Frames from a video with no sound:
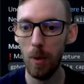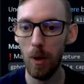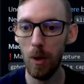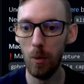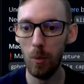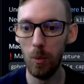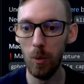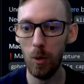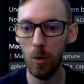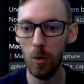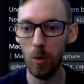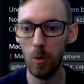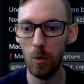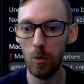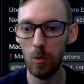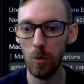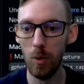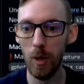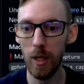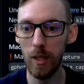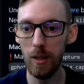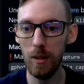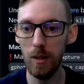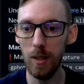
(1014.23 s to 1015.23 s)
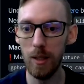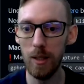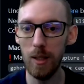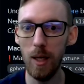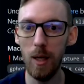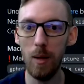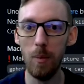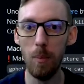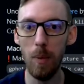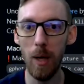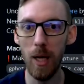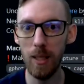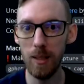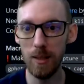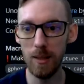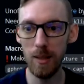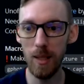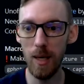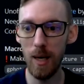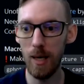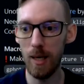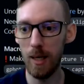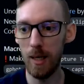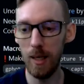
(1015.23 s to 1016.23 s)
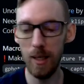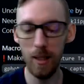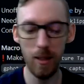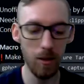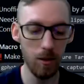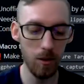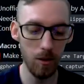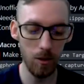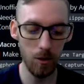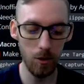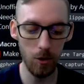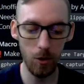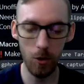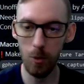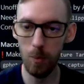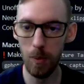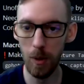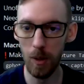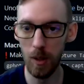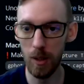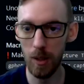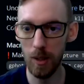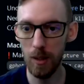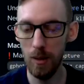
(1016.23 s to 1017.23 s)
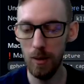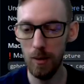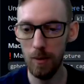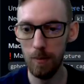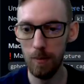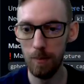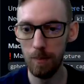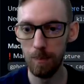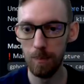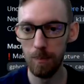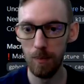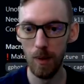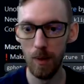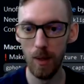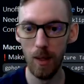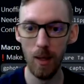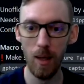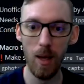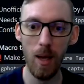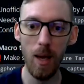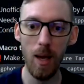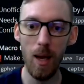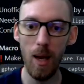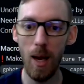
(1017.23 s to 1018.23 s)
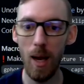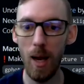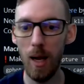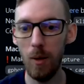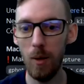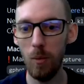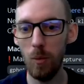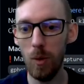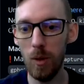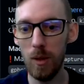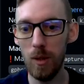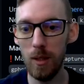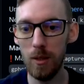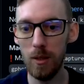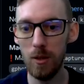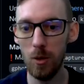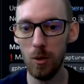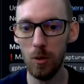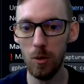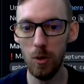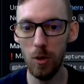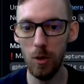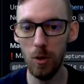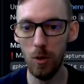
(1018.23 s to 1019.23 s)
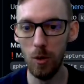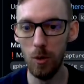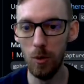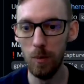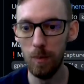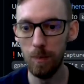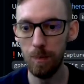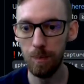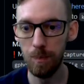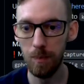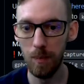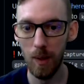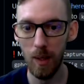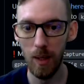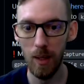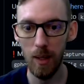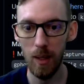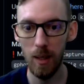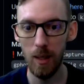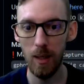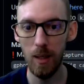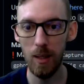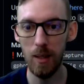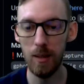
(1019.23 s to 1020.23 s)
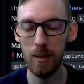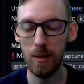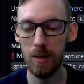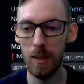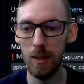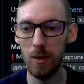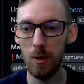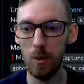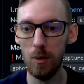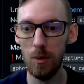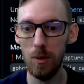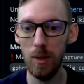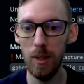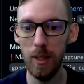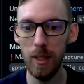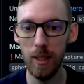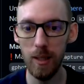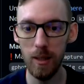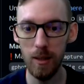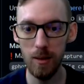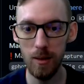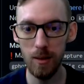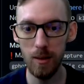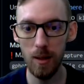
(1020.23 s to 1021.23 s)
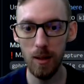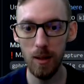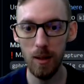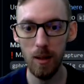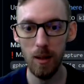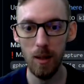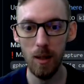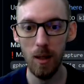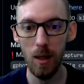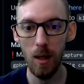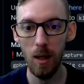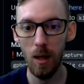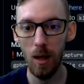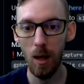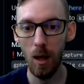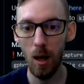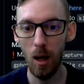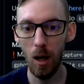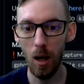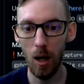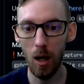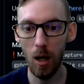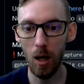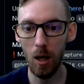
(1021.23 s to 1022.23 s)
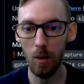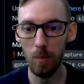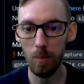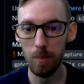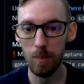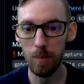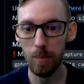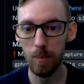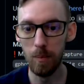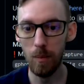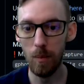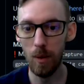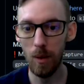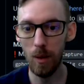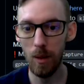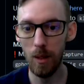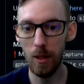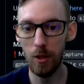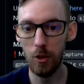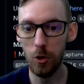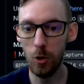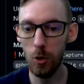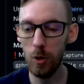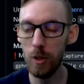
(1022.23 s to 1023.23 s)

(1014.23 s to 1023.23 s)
but we'll right click and paste that into PuTTY. And what this will do is it'll list the